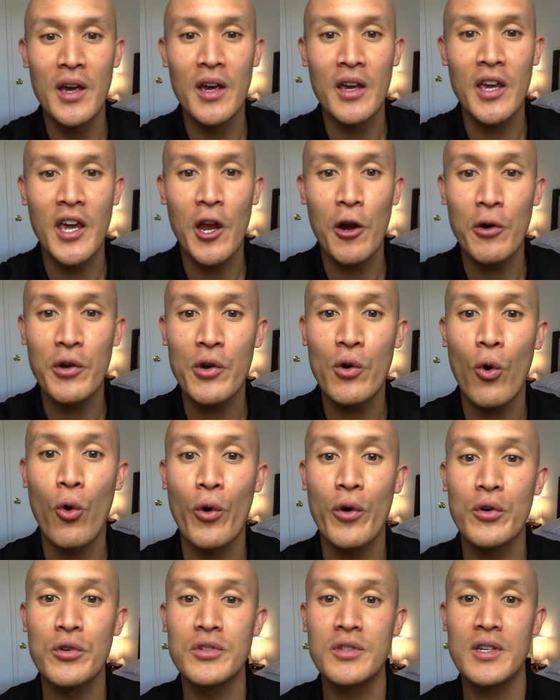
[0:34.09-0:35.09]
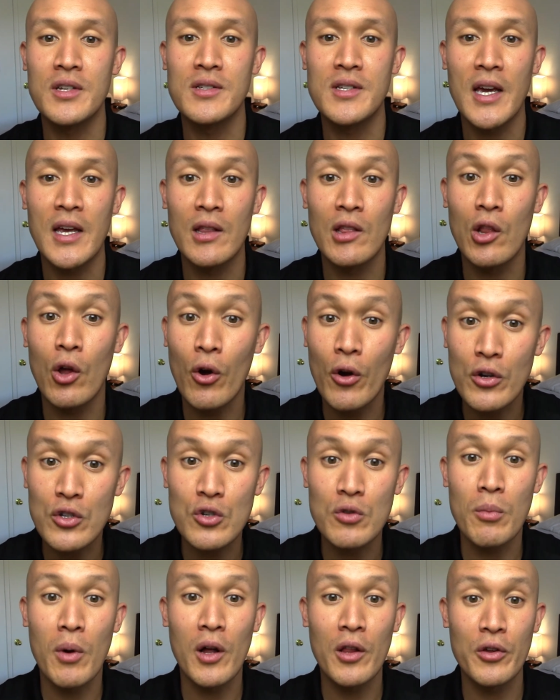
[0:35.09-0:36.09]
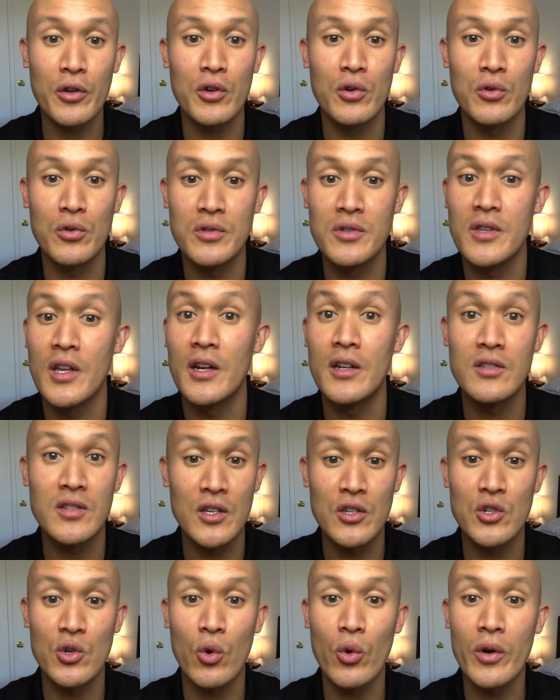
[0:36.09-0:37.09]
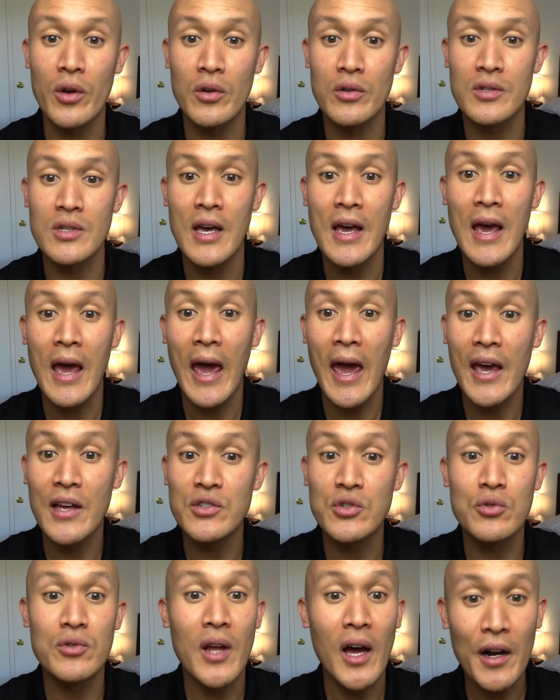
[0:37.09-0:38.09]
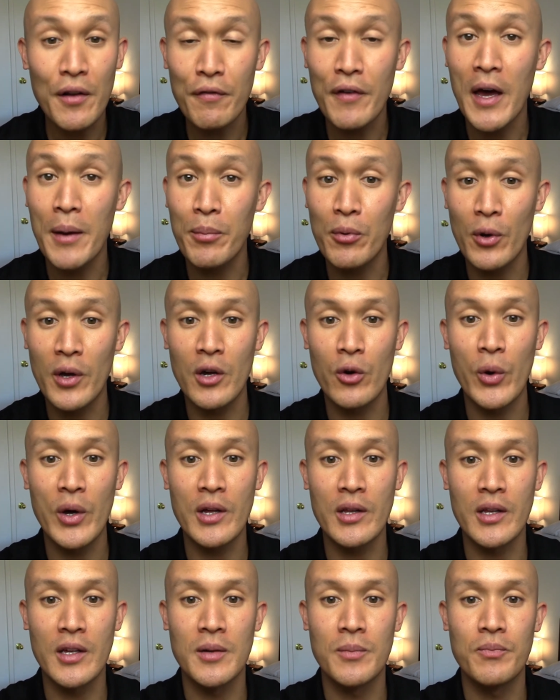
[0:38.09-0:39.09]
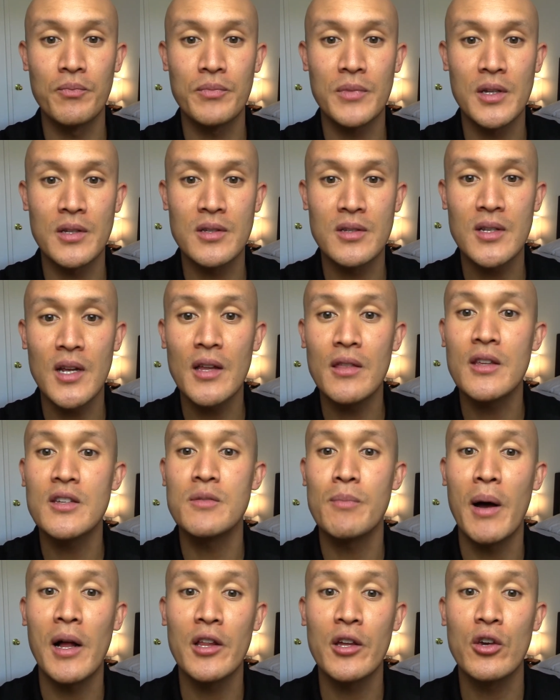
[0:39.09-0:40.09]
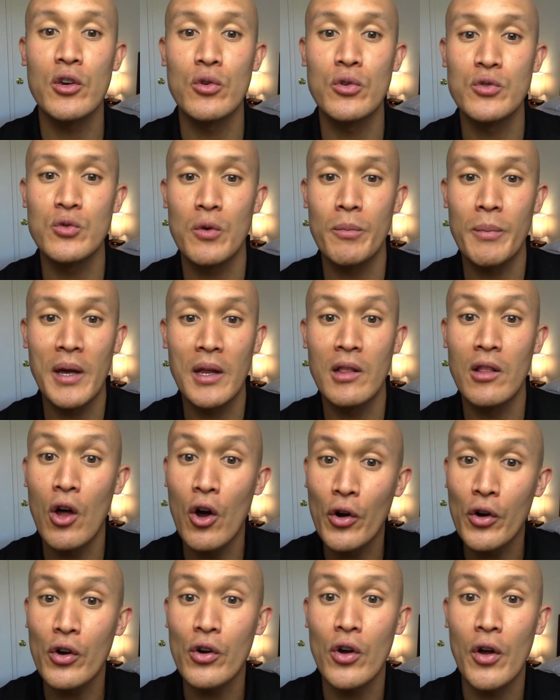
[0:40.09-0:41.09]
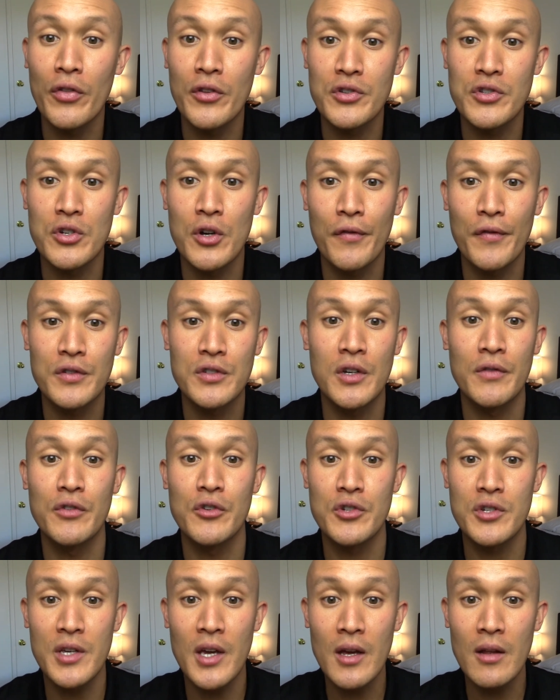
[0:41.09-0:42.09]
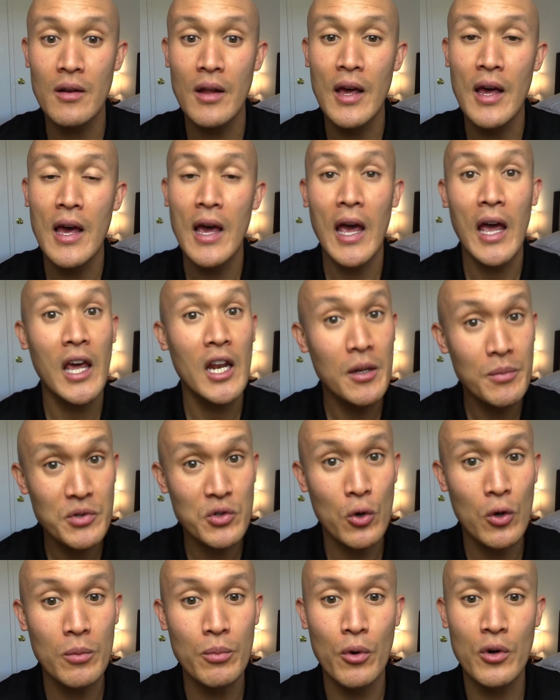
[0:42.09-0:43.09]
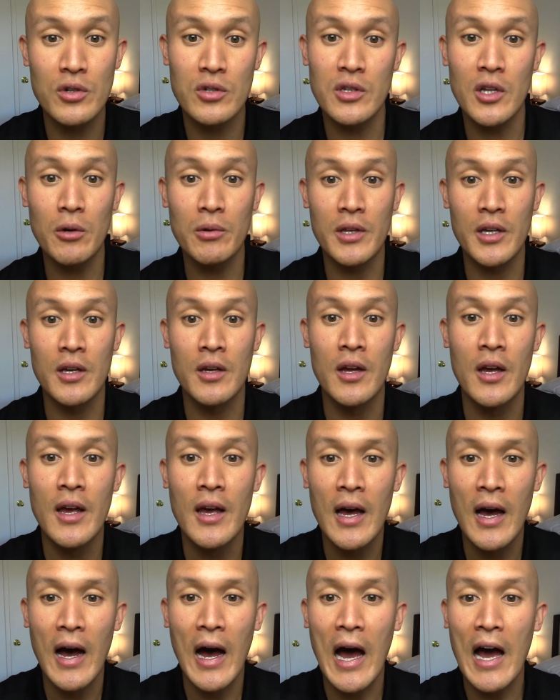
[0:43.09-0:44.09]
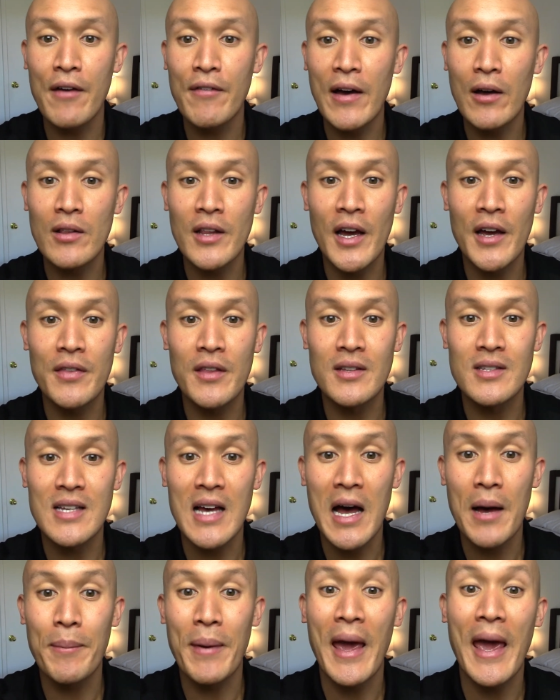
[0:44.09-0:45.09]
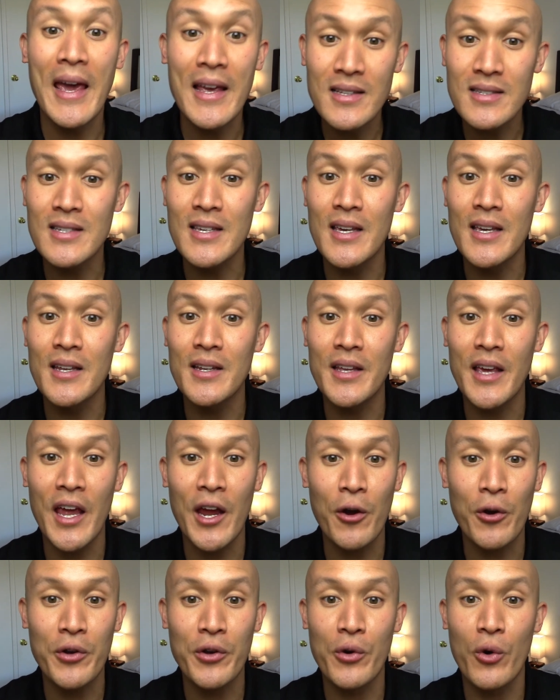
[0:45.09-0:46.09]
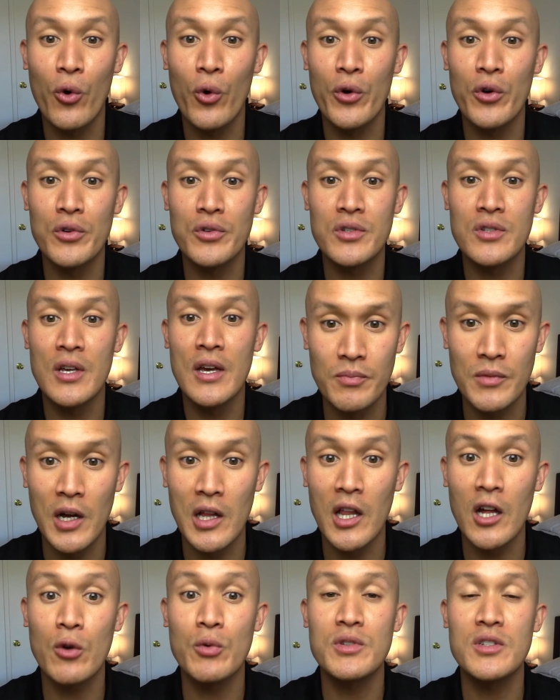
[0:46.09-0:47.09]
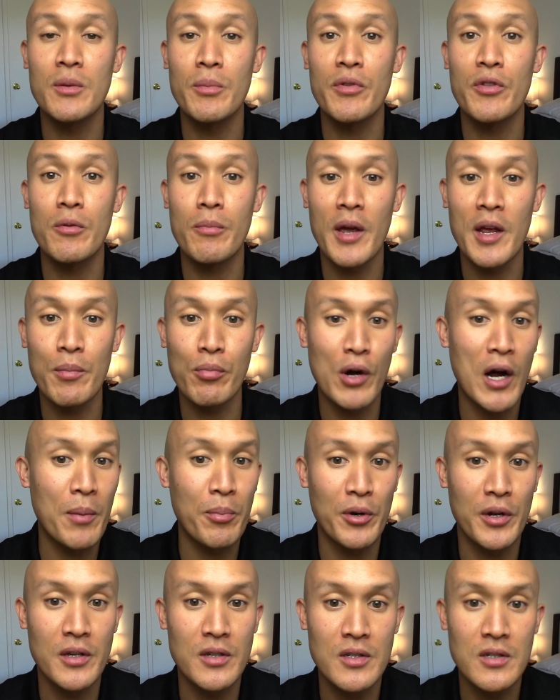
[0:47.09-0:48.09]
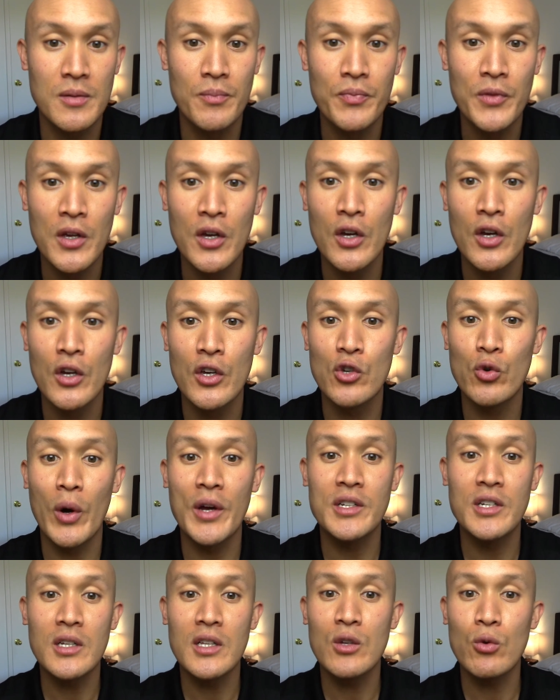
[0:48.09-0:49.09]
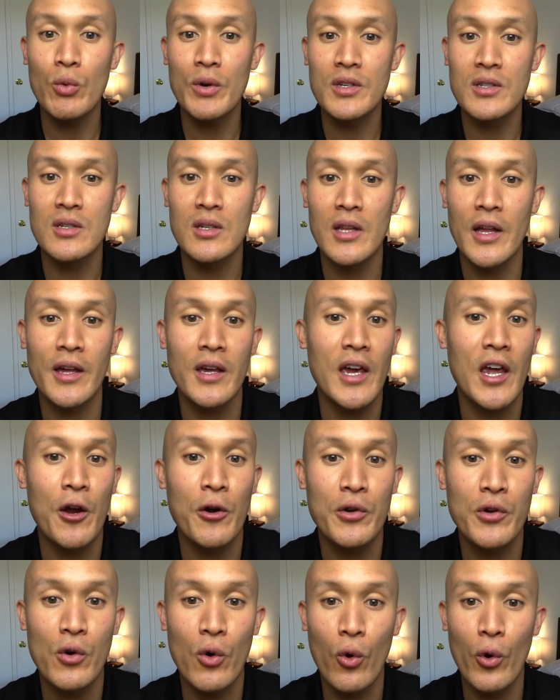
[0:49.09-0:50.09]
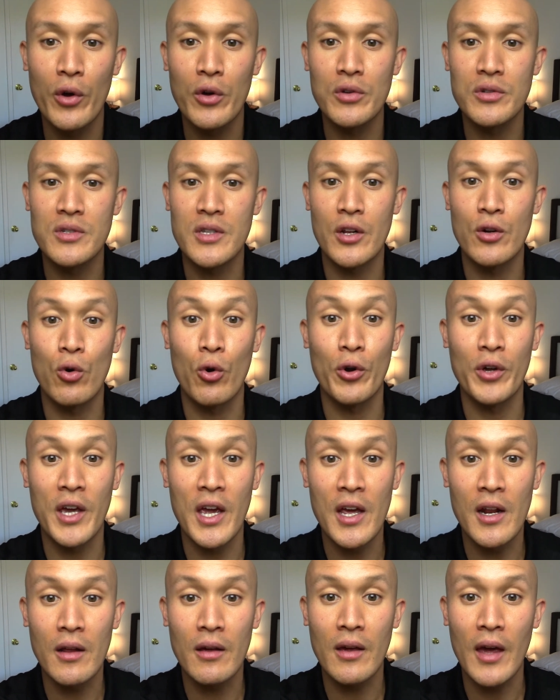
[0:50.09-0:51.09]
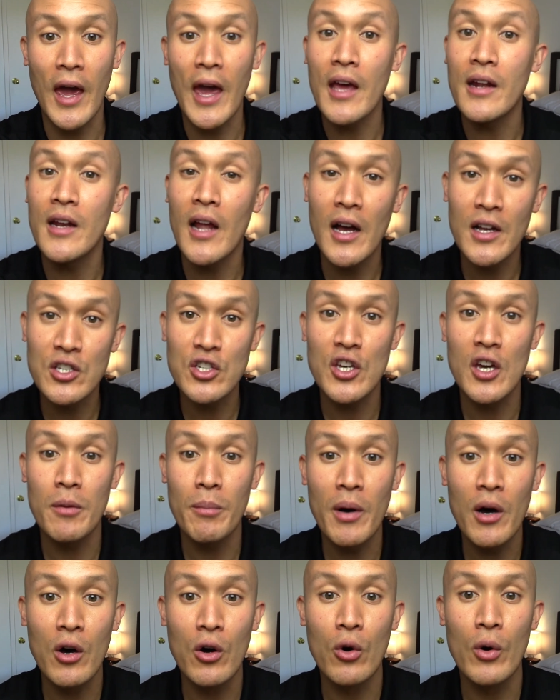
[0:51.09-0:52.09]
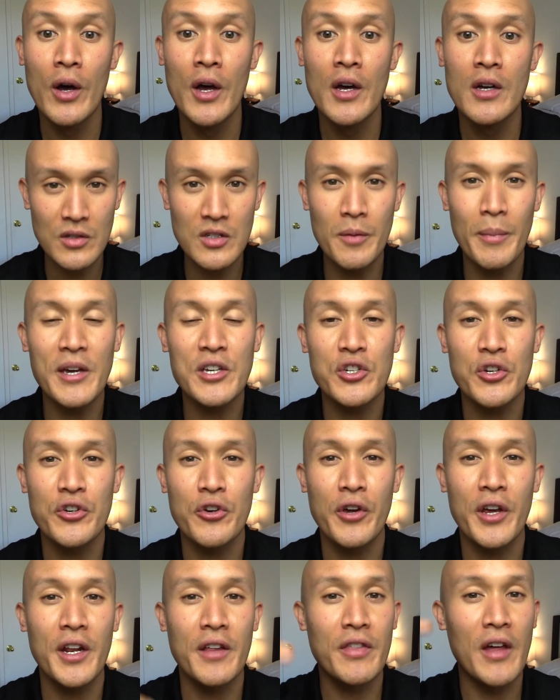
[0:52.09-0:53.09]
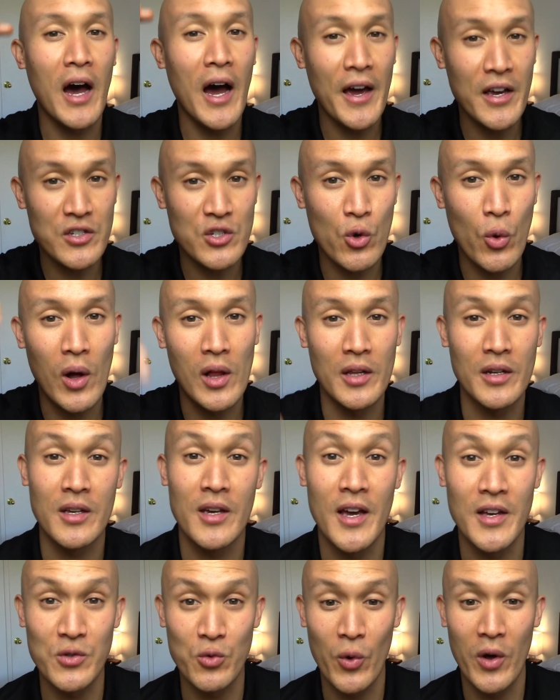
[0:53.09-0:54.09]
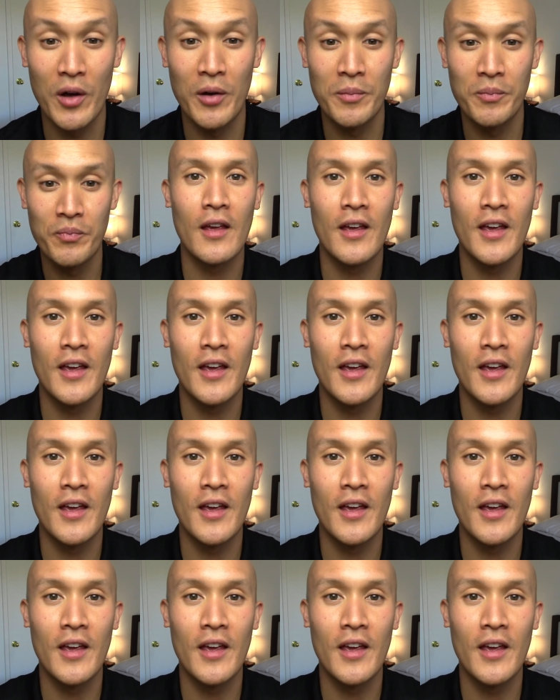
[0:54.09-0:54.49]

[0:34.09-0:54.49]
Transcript: Carrier oils contain larger molecules than essential oils and do not evaporate quickly. Instead, these molecules remain longer on the surface of your skin and absorb more slowly. I've outlined the top 18 carrier oils along with some of their main properties. You ideally want to select carrier oils that are organic and non-GMO to make sure you're getting the highest quality as well.